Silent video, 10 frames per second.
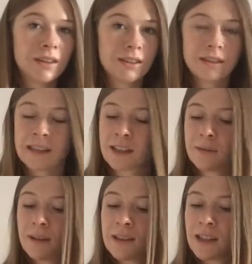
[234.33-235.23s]
So it's
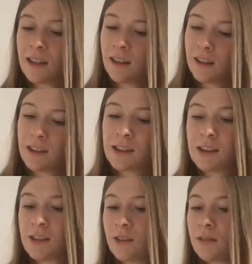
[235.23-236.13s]
actually made of cellulose,
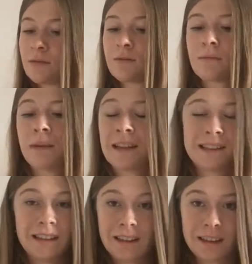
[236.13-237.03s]
it's not
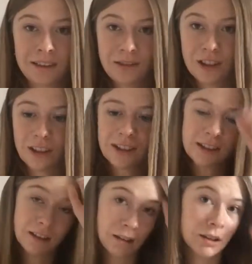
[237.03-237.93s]
plastic little chunks,
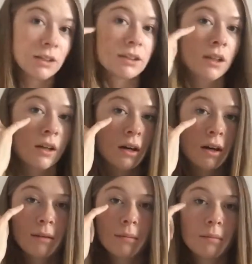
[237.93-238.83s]
and I can just
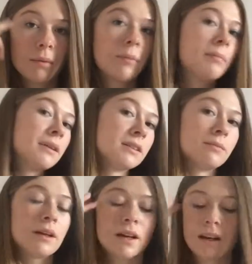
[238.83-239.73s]
pop bits on
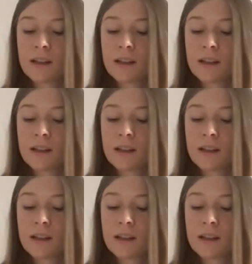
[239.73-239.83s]
my